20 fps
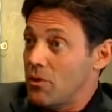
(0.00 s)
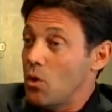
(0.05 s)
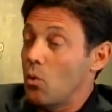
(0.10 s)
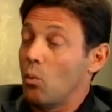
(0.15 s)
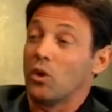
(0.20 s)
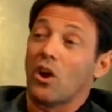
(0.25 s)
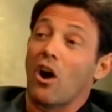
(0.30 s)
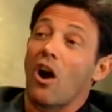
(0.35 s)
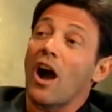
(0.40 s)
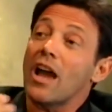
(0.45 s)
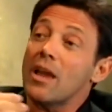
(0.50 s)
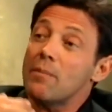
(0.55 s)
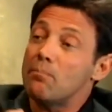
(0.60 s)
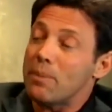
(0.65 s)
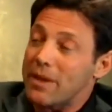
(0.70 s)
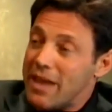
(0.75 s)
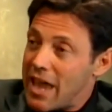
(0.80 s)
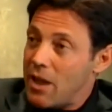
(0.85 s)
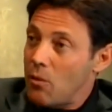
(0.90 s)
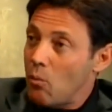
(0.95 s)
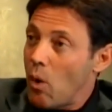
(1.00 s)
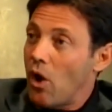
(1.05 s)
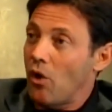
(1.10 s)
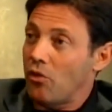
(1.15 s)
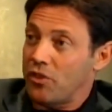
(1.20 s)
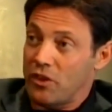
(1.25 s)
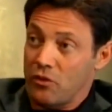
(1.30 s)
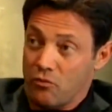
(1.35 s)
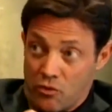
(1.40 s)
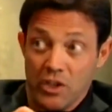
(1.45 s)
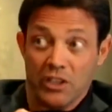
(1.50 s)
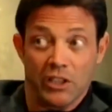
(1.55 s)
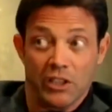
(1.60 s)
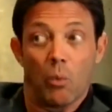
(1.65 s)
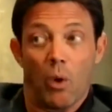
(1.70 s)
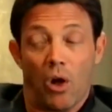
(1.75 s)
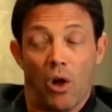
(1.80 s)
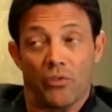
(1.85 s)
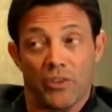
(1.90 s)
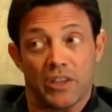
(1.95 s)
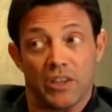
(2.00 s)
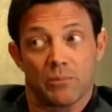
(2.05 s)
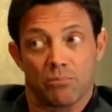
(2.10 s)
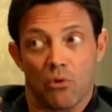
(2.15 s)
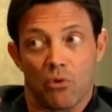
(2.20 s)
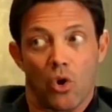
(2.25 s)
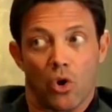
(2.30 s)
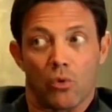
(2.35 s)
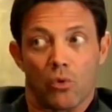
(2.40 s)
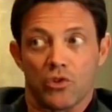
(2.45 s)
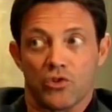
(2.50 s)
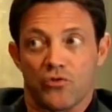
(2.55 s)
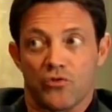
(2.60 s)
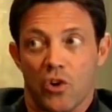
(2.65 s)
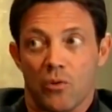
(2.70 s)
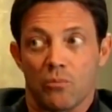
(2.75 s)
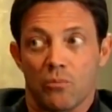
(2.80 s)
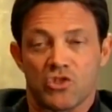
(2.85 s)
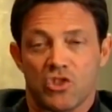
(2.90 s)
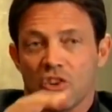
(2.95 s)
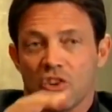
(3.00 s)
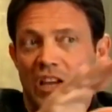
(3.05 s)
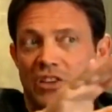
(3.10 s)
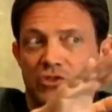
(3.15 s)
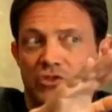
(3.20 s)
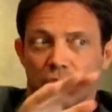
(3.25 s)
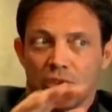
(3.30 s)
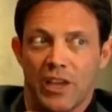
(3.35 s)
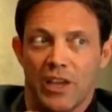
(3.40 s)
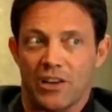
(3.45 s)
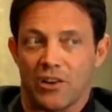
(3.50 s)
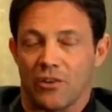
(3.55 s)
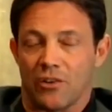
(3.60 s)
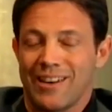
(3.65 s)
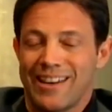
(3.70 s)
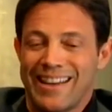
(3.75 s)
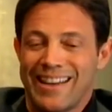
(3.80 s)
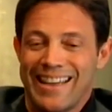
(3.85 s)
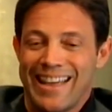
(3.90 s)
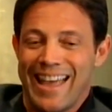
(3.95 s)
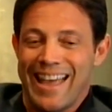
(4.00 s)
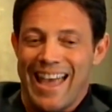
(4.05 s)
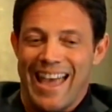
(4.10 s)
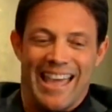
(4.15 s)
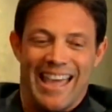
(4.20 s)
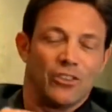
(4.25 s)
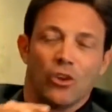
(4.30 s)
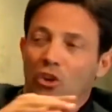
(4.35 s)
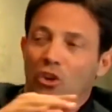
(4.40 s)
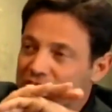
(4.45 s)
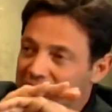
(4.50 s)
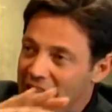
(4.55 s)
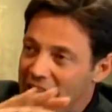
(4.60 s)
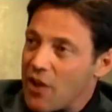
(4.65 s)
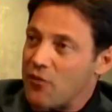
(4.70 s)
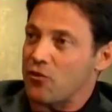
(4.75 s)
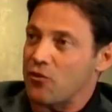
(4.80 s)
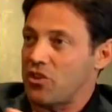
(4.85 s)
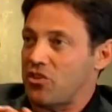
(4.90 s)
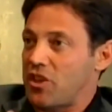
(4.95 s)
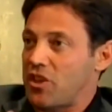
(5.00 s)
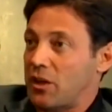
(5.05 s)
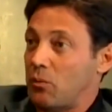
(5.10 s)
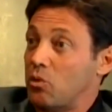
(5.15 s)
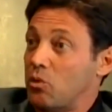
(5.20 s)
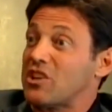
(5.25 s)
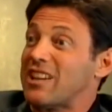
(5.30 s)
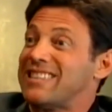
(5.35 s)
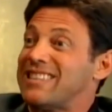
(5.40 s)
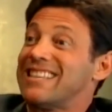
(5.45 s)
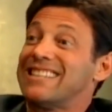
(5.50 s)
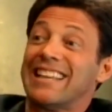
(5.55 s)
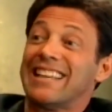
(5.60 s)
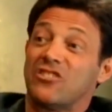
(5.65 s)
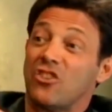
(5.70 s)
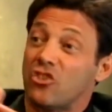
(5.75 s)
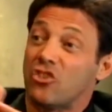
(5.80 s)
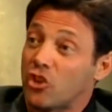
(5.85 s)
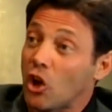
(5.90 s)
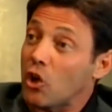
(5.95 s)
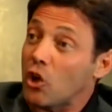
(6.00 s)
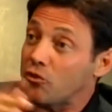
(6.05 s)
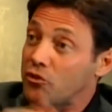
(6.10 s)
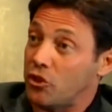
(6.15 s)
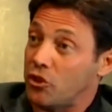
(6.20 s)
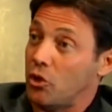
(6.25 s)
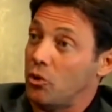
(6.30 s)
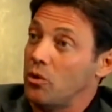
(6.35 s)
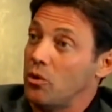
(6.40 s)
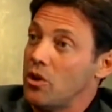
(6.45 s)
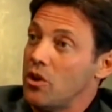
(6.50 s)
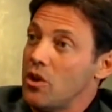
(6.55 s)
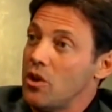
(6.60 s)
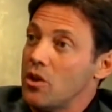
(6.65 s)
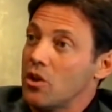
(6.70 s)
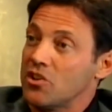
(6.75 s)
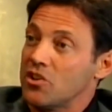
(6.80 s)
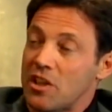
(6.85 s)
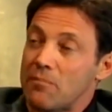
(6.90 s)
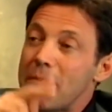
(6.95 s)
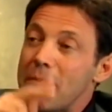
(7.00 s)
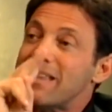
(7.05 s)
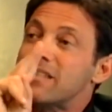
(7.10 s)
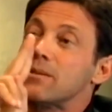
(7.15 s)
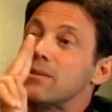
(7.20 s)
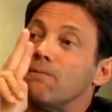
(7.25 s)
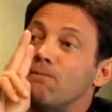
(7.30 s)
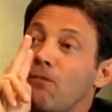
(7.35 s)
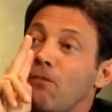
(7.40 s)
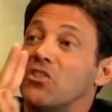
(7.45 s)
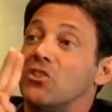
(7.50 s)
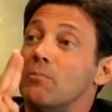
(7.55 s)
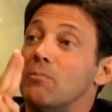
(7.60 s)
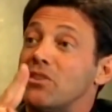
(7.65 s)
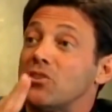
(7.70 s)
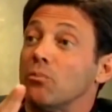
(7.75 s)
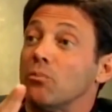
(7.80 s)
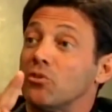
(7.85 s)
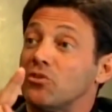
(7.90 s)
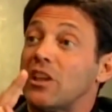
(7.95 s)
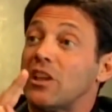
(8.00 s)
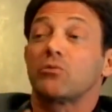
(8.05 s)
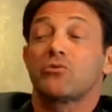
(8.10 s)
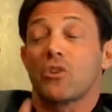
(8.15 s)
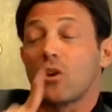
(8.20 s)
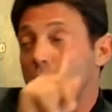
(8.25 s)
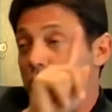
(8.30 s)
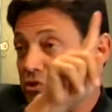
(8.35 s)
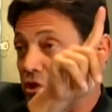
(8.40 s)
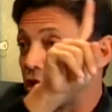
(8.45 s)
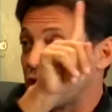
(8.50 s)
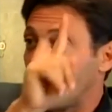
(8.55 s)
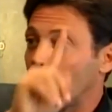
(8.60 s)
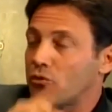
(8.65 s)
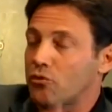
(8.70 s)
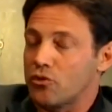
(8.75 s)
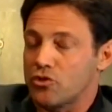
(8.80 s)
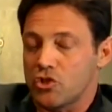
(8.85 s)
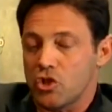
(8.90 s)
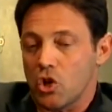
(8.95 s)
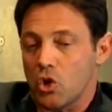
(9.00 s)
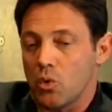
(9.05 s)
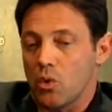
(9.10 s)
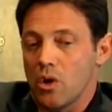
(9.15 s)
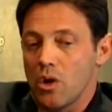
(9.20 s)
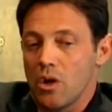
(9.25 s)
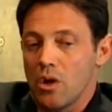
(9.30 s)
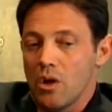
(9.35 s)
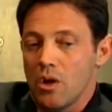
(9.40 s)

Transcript: When I became wealthy, really wealthy, in the brokerage firm, which I'll get to later, and lost everything, which I did and I deserved to, because I made some fundamental mistakes, which I'll, which I'll go through too.